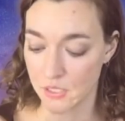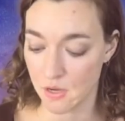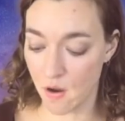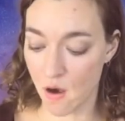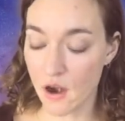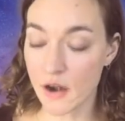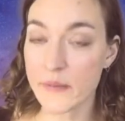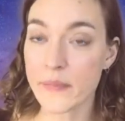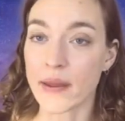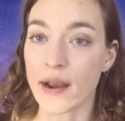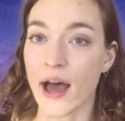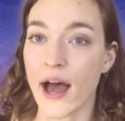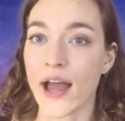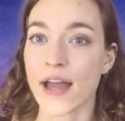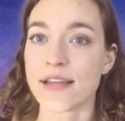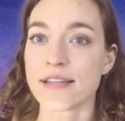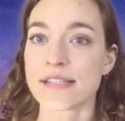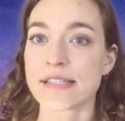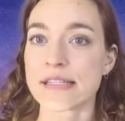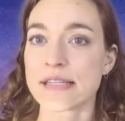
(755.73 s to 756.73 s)

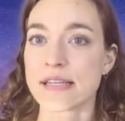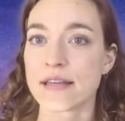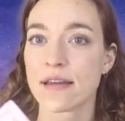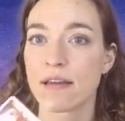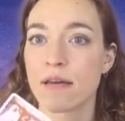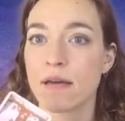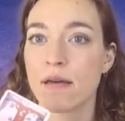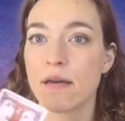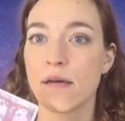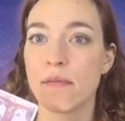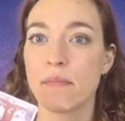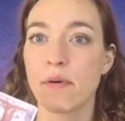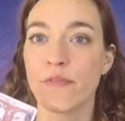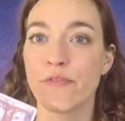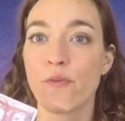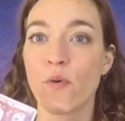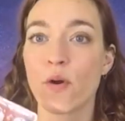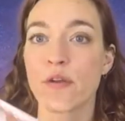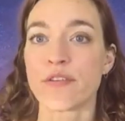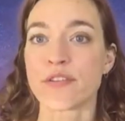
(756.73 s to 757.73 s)
harmonize
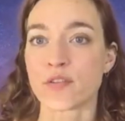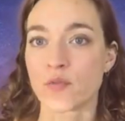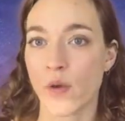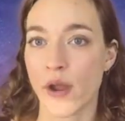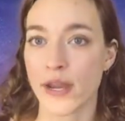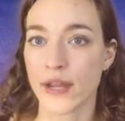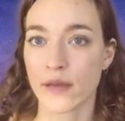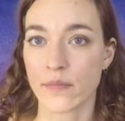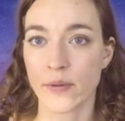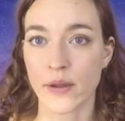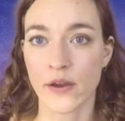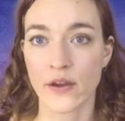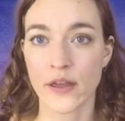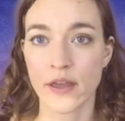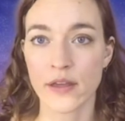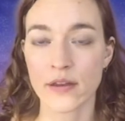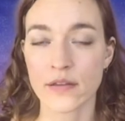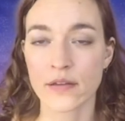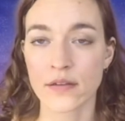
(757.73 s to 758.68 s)
before this waiting period.